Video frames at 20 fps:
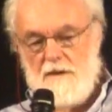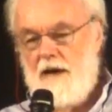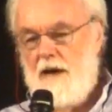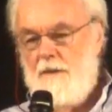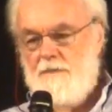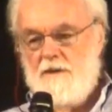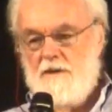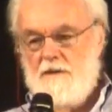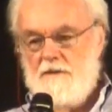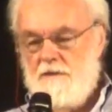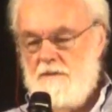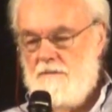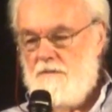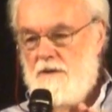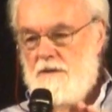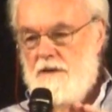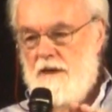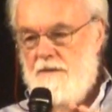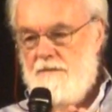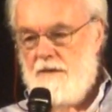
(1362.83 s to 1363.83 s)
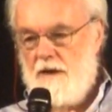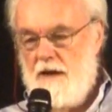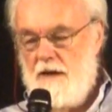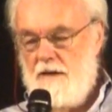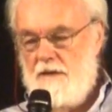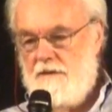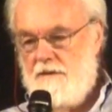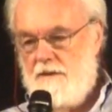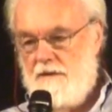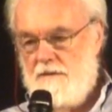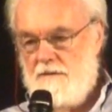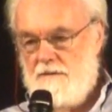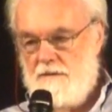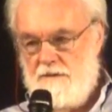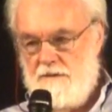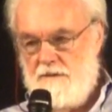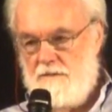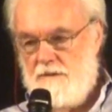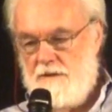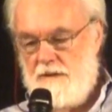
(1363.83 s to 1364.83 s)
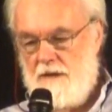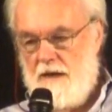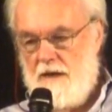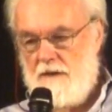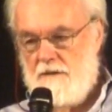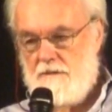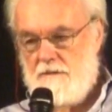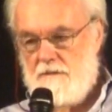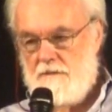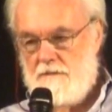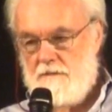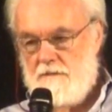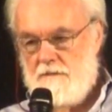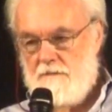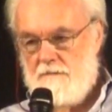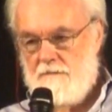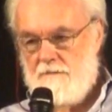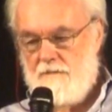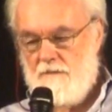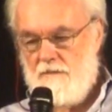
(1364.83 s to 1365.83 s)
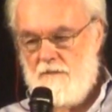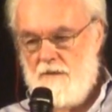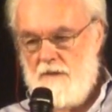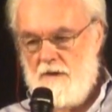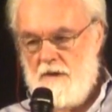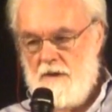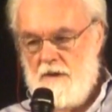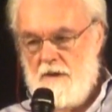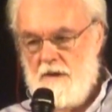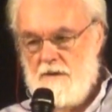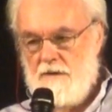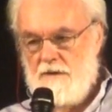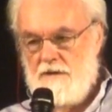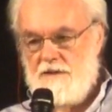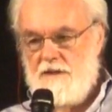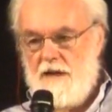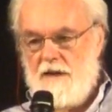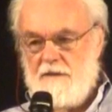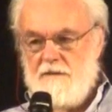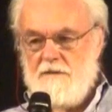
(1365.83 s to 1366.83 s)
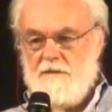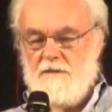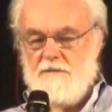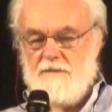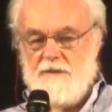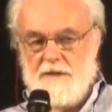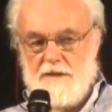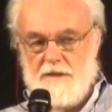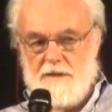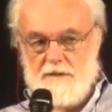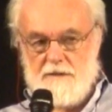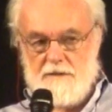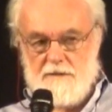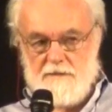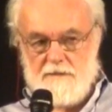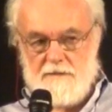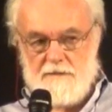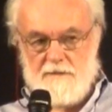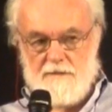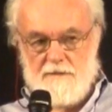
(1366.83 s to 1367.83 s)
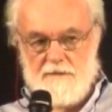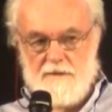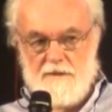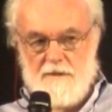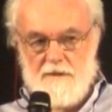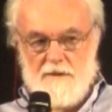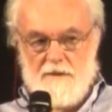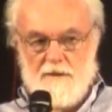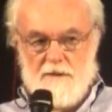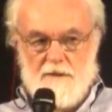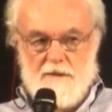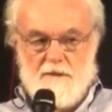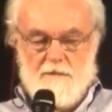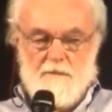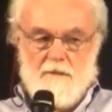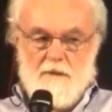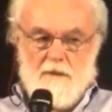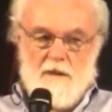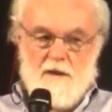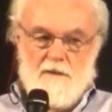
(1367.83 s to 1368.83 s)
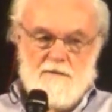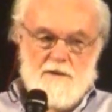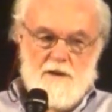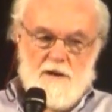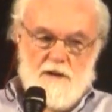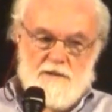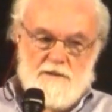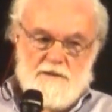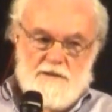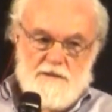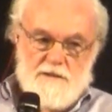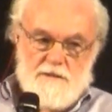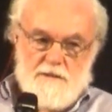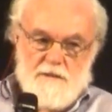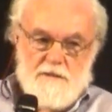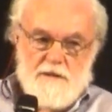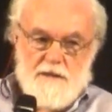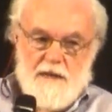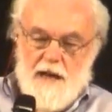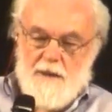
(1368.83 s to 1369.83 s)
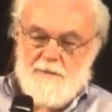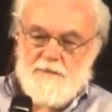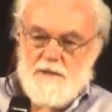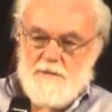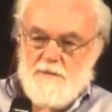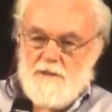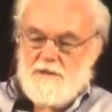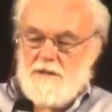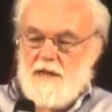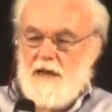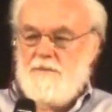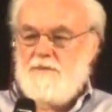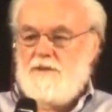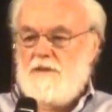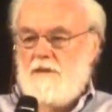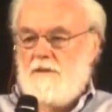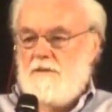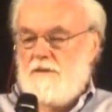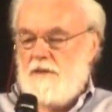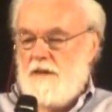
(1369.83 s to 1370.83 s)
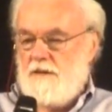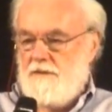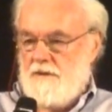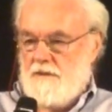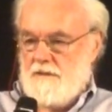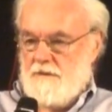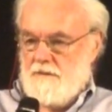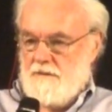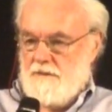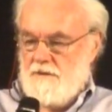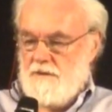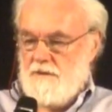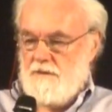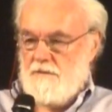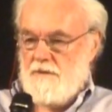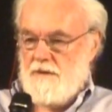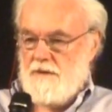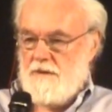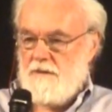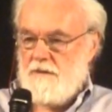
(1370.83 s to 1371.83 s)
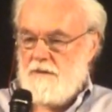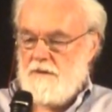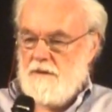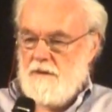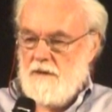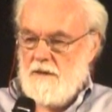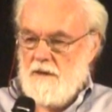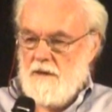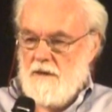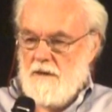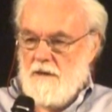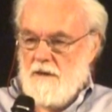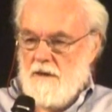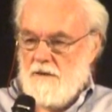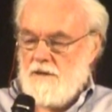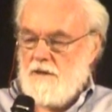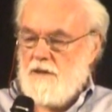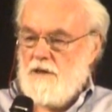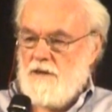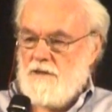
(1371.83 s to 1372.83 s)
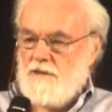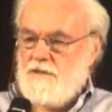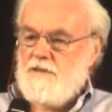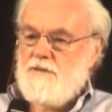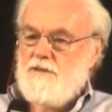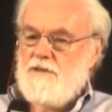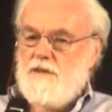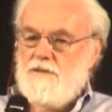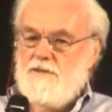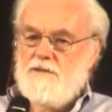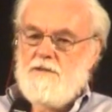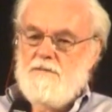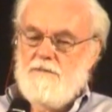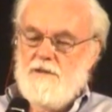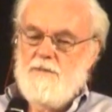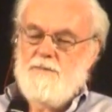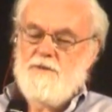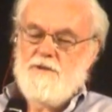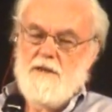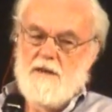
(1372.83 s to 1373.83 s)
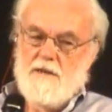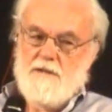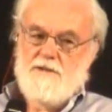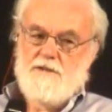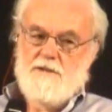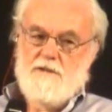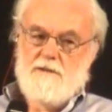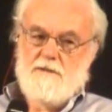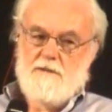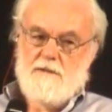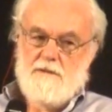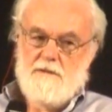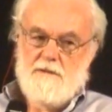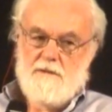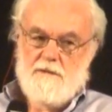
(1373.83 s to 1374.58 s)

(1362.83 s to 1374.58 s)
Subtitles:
Capital didn't want to have anything to do with that. The second arena of costs that capital wants absolutely nothing to do with are the costs of social reproduction.